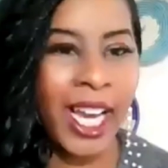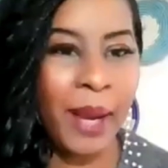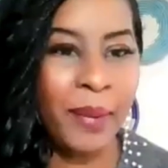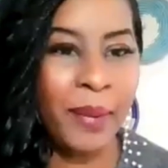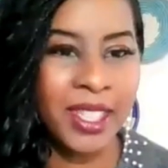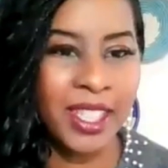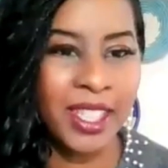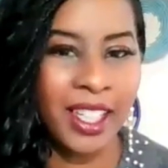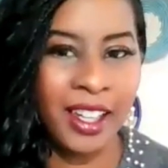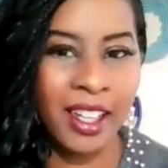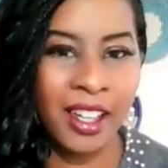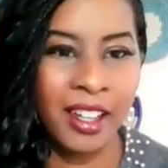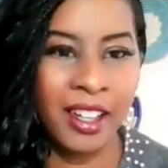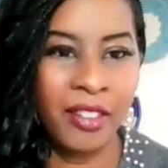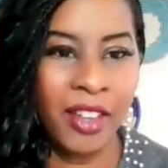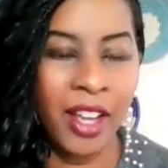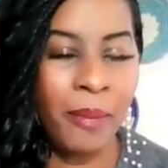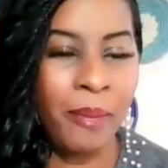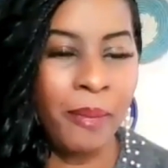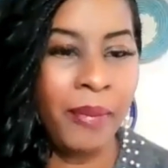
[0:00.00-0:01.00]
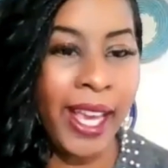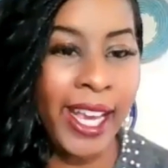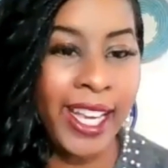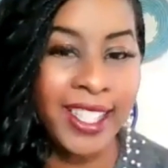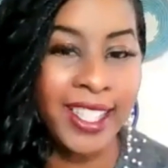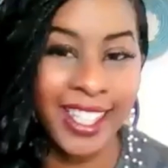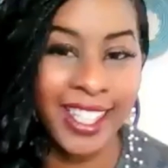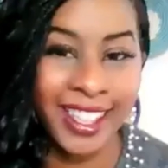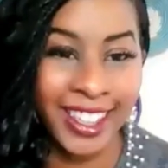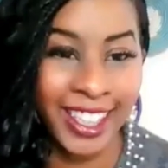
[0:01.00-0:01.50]
types of
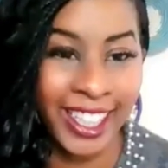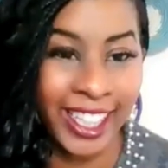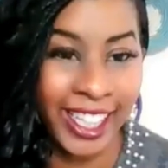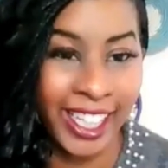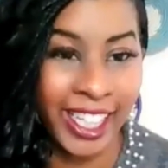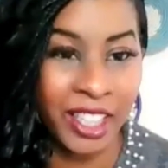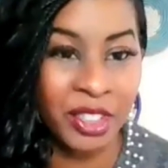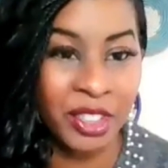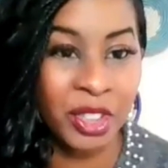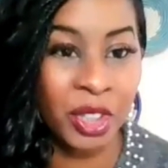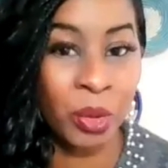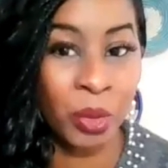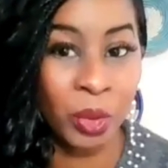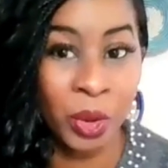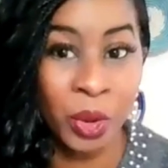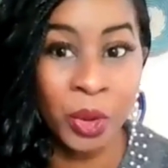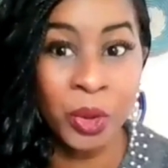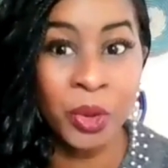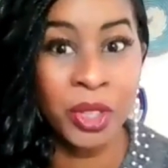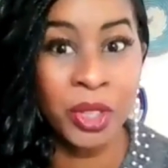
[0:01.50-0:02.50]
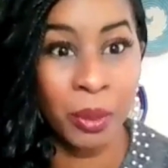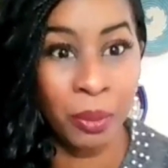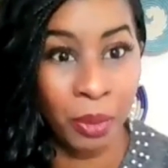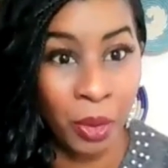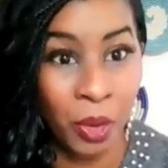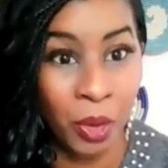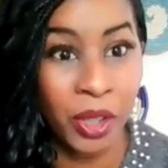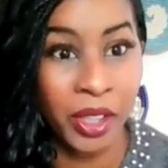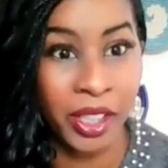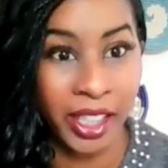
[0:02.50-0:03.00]
amazing things through
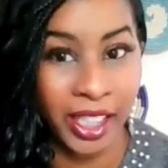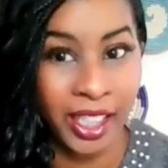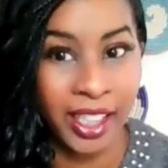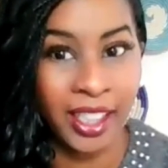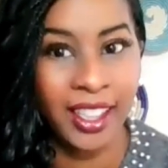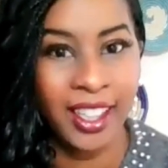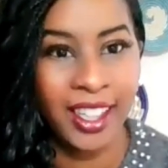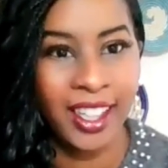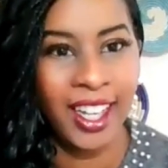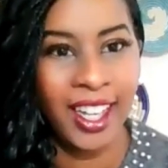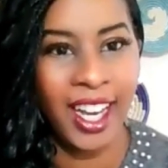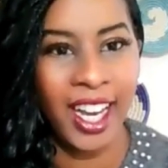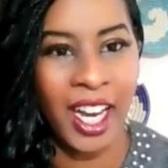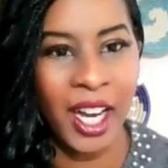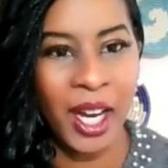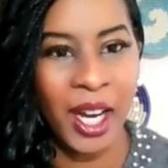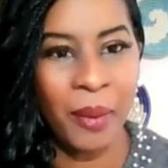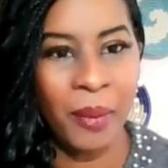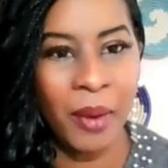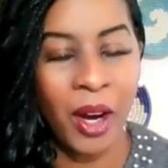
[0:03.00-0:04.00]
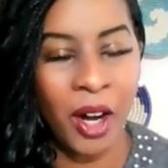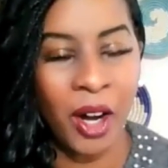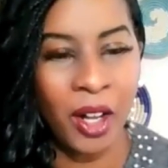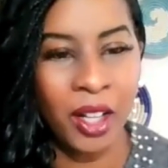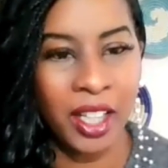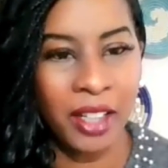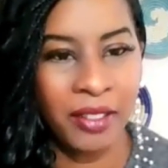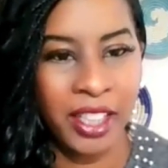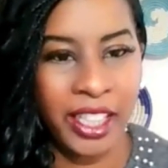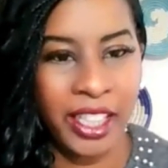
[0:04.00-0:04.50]
supporting
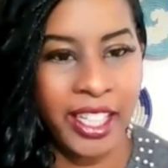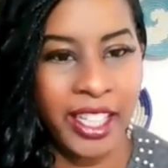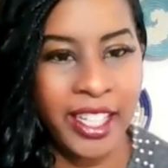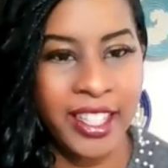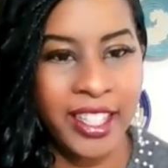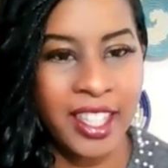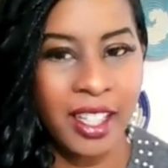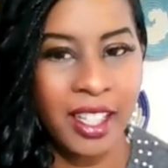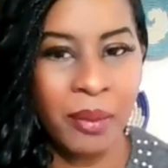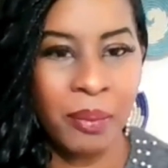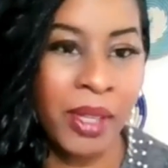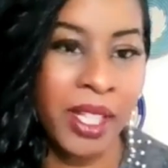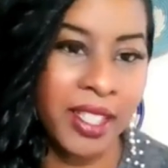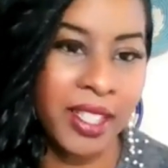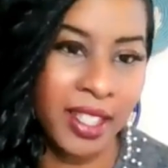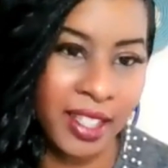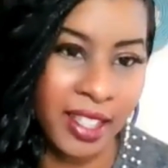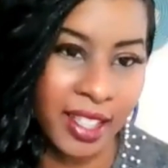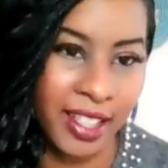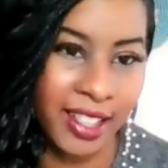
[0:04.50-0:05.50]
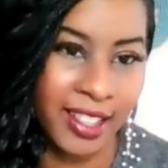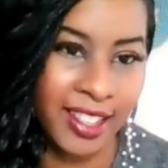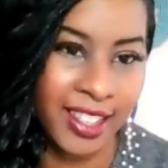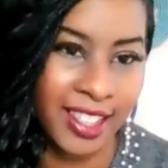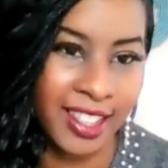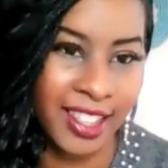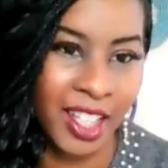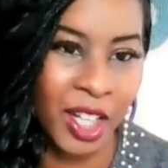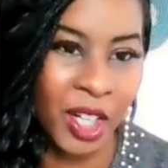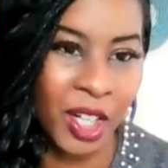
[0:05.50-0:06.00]
all of these
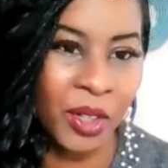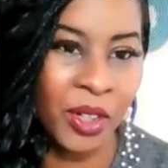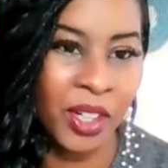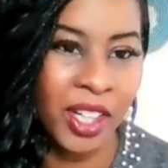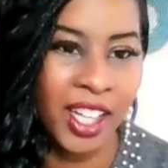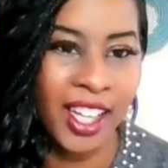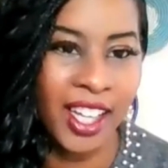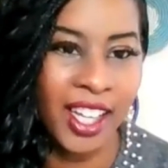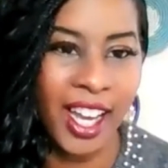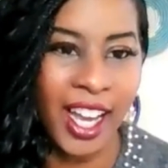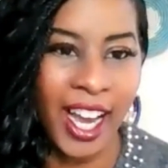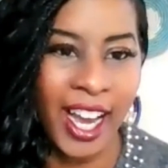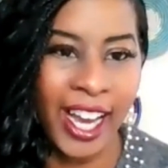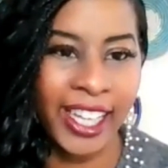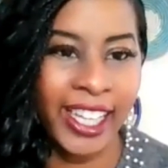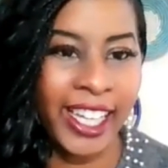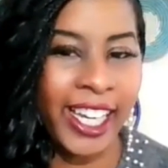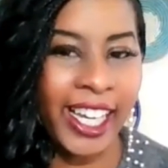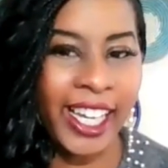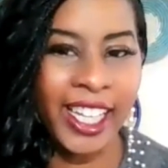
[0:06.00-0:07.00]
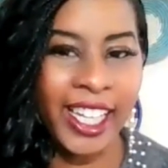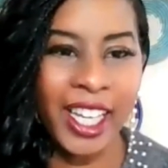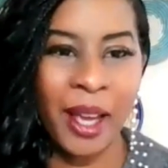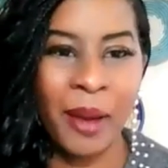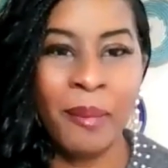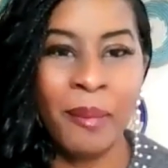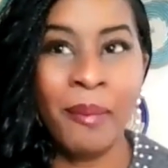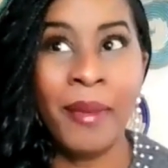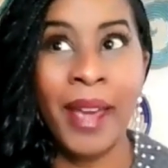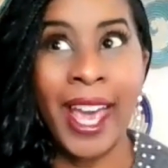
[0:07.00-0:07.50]
businesses. So I can't
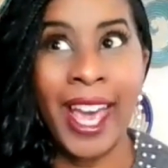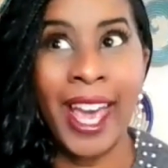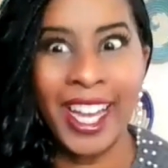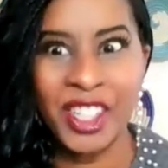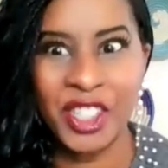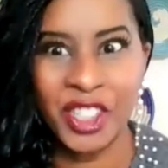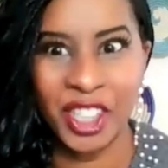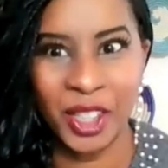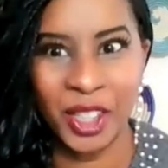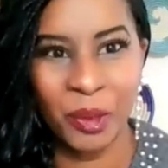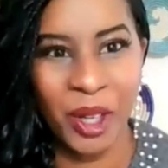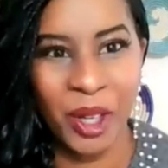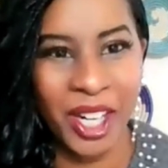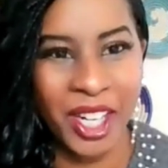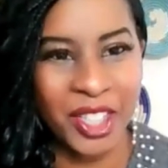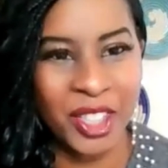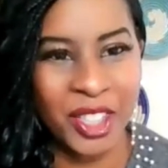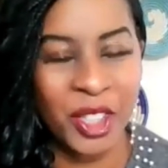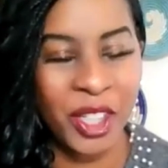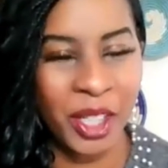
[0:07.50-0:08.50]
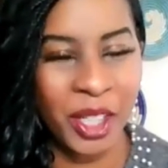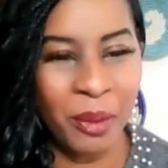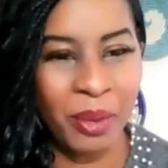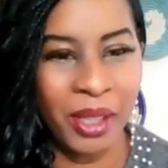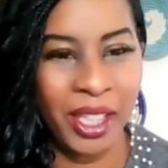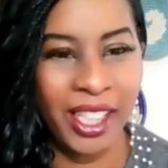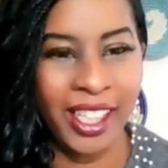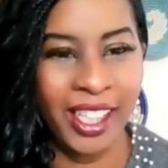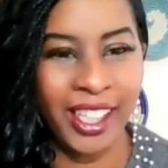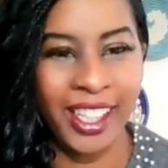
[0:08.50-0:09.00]
imagine where it's going to
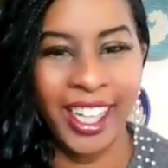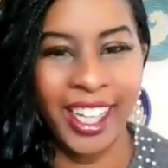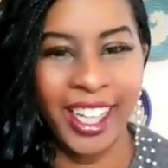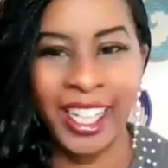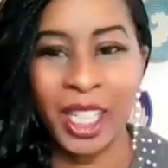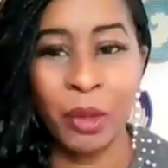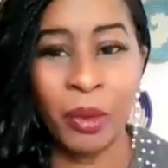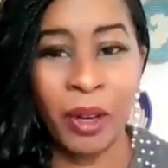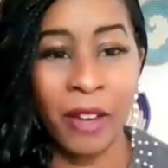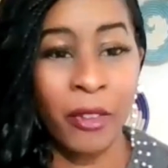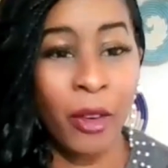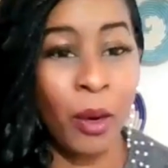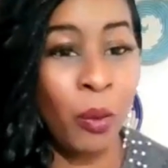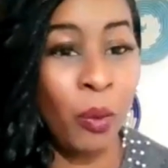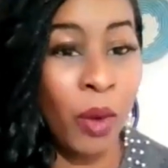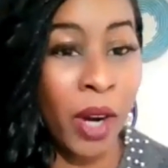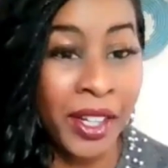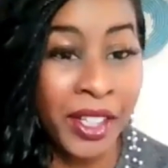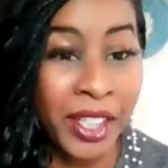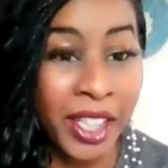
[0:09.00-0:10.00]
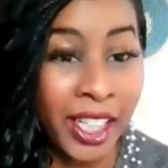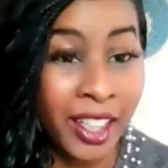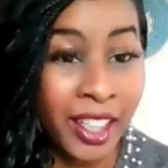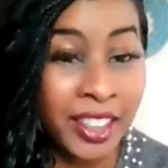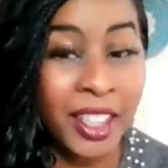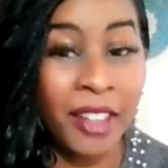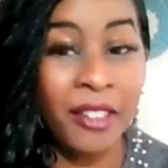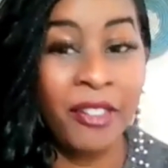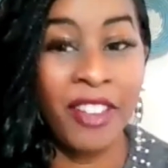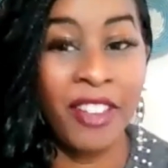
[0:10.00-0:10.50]
be anywhere from 1
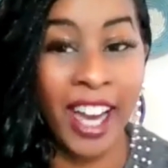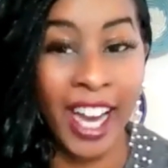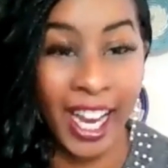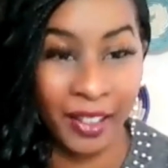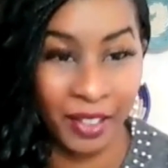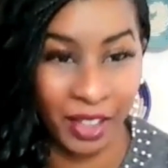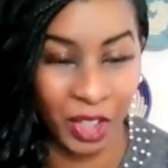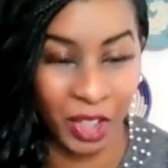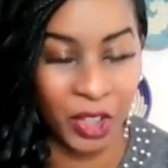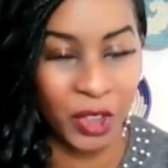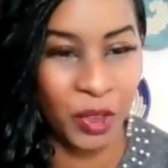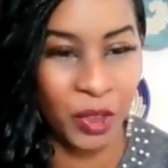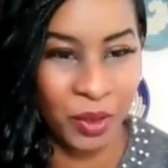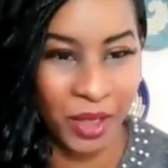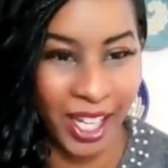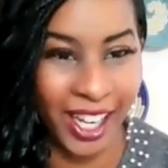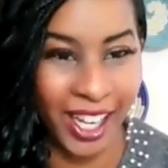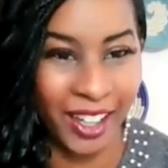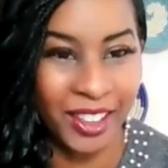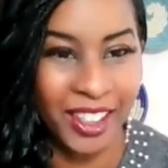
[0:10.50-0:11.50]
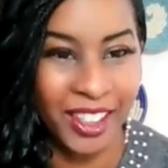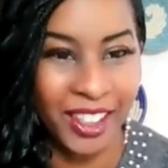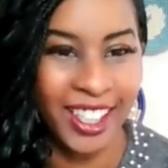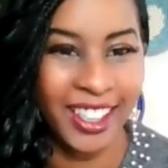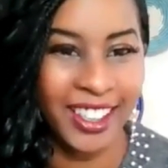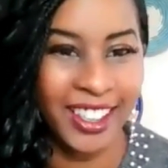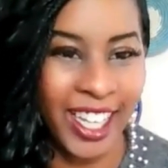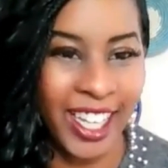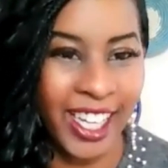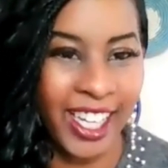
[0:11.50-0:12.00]
year to 5 years from now,
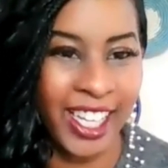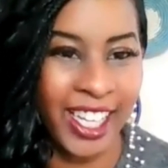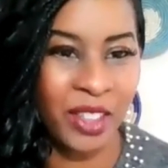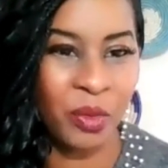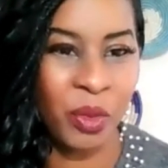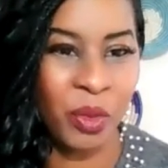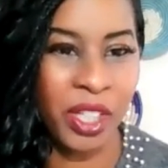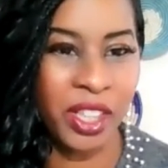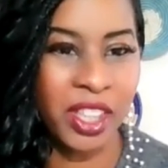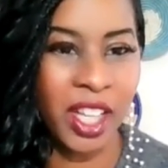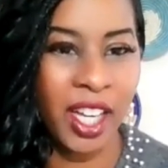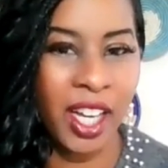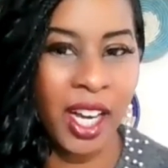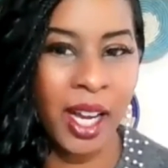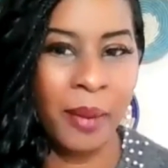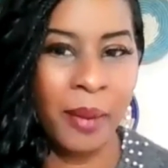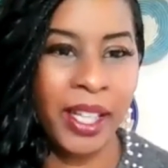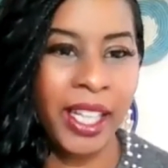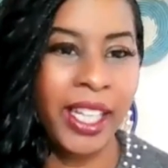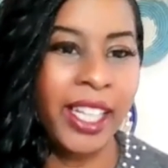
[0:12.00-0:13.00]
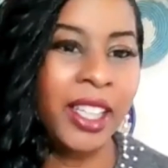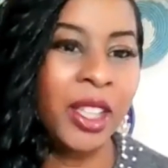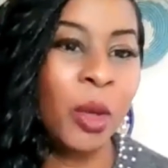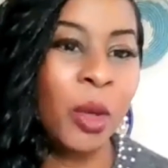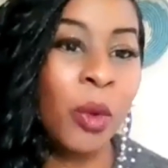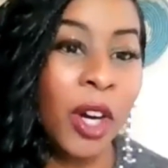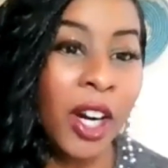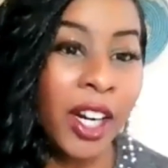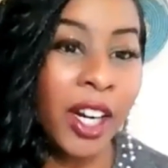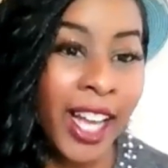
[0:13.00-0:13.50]
that it, with getting
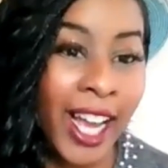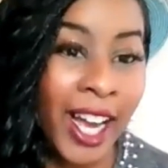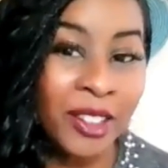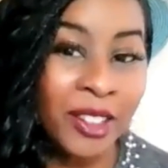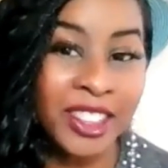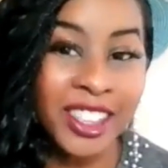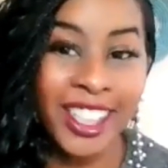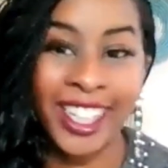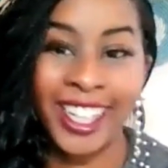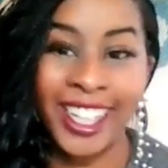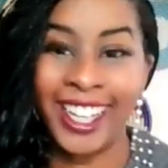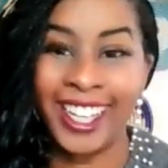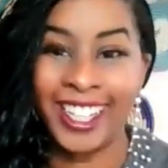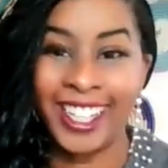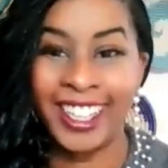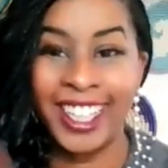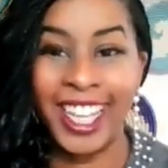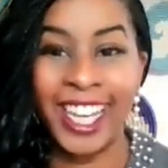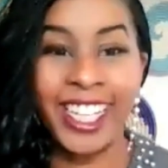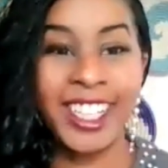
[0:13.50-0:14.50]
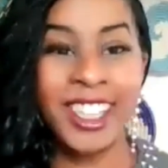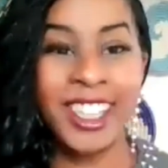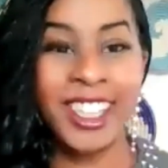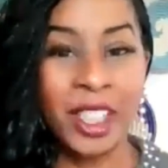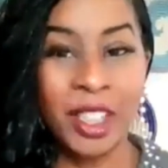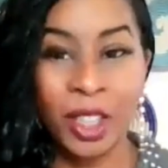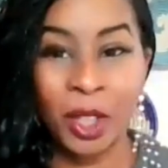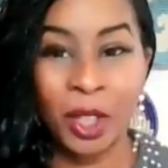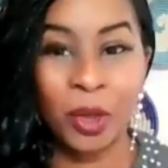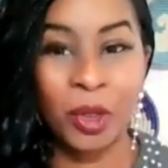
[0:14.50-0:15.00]
the word out and letting the
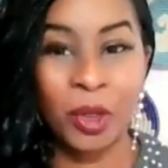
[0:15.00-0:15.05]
